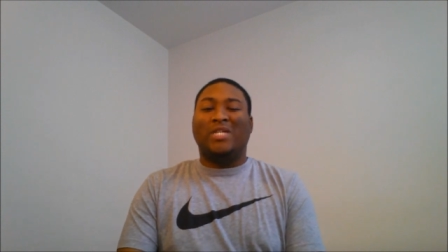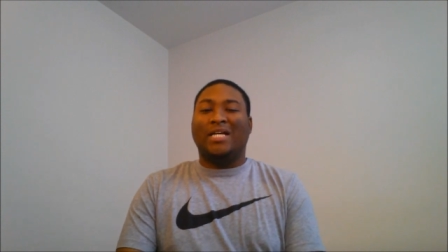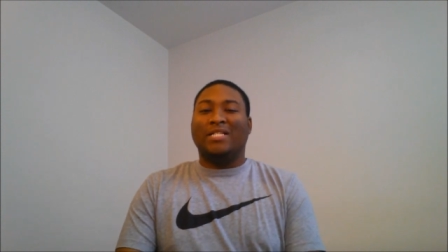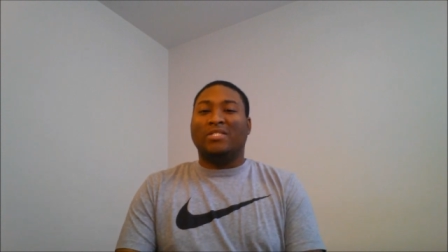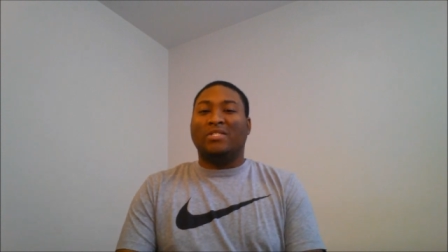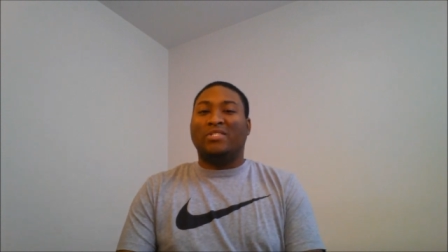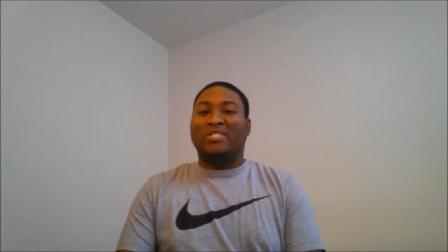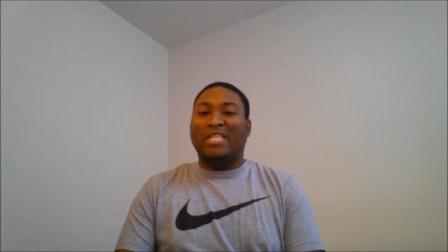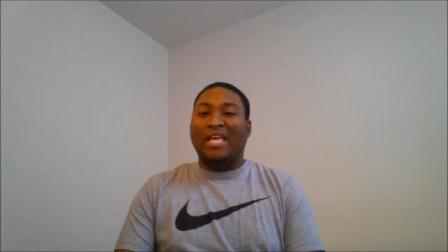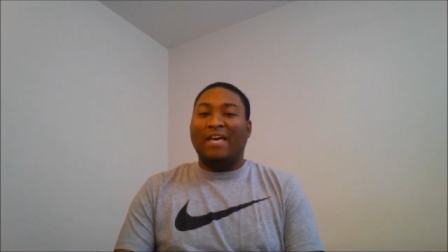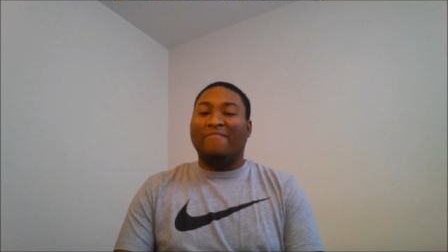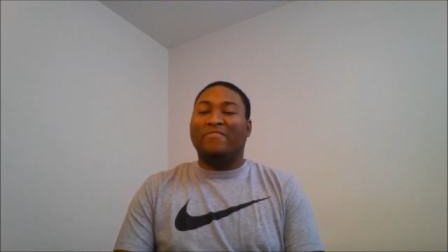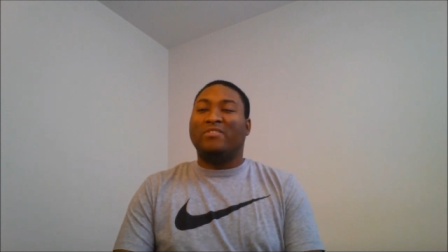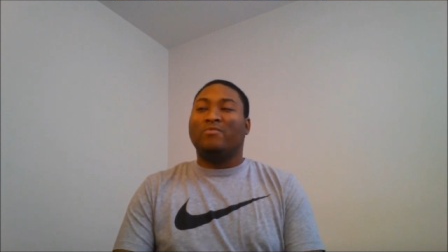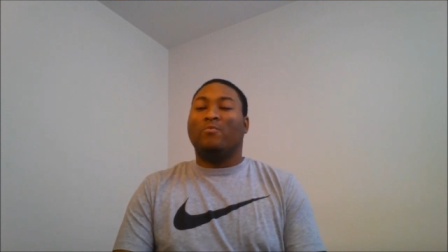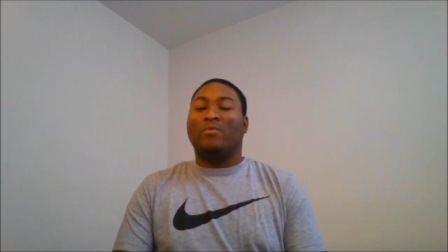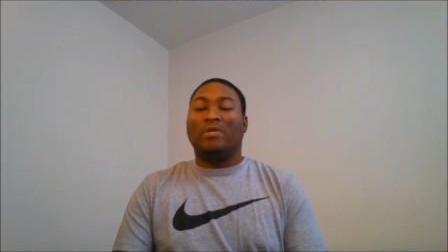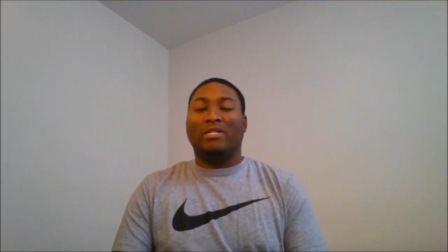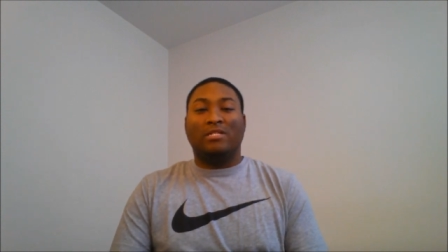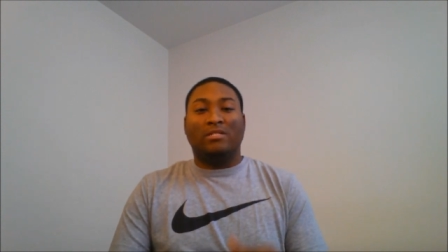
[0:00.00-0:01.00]
thousand
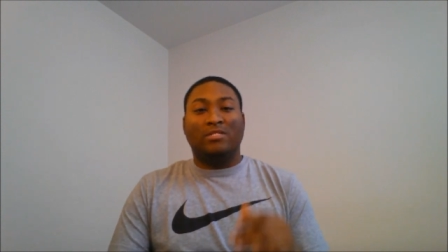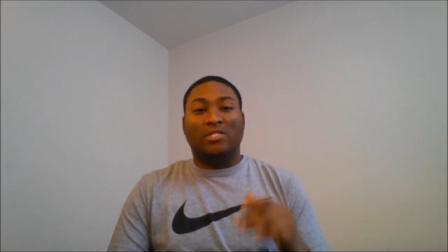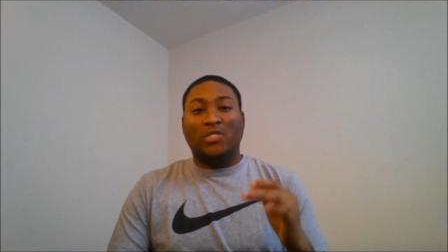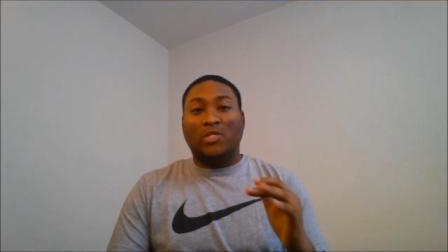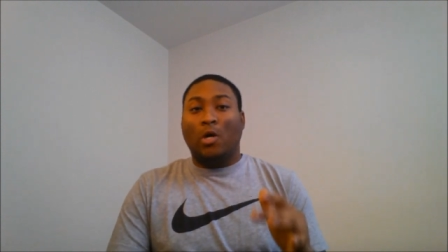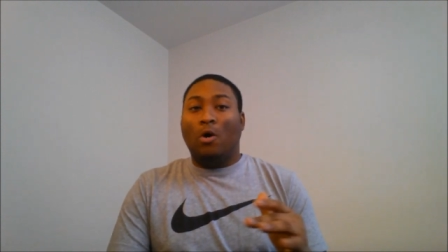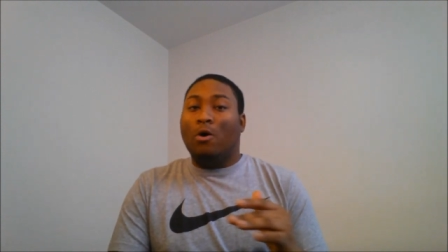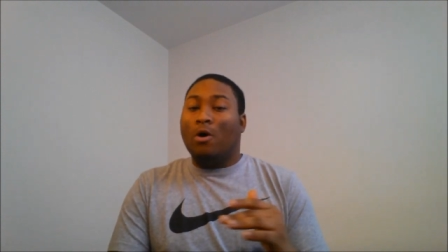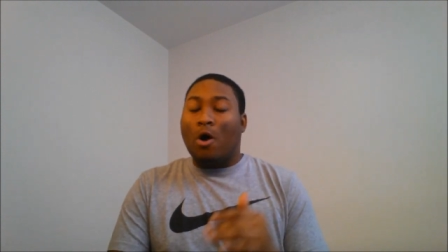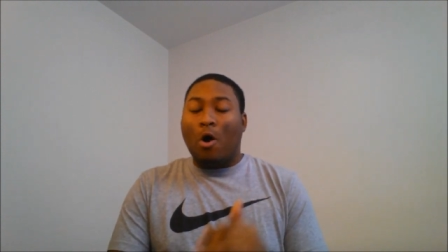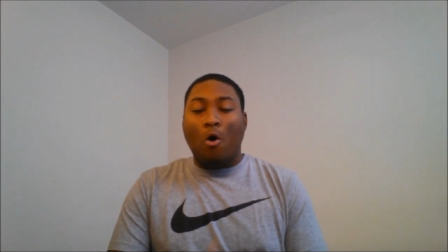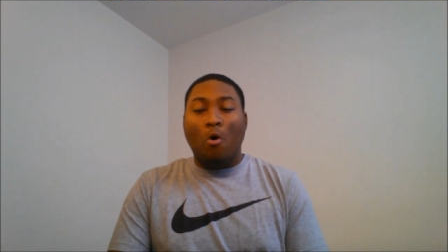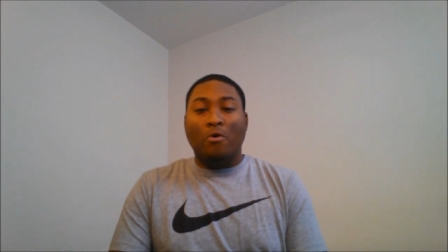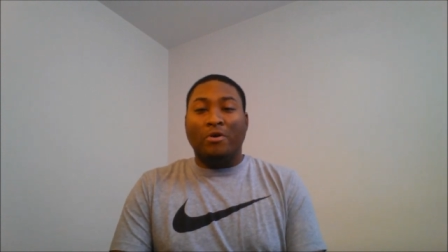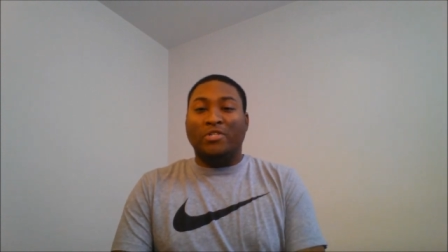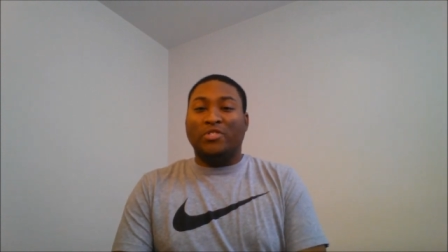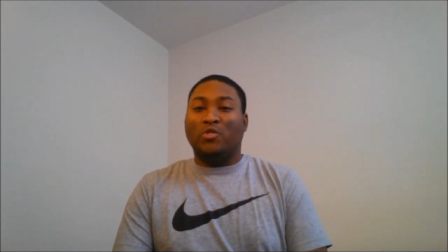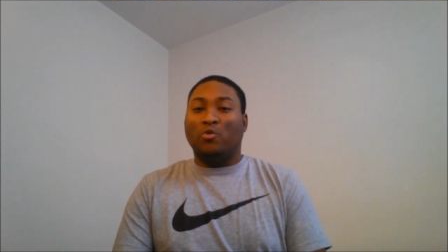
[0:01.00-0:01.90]
seven with Stone Cold as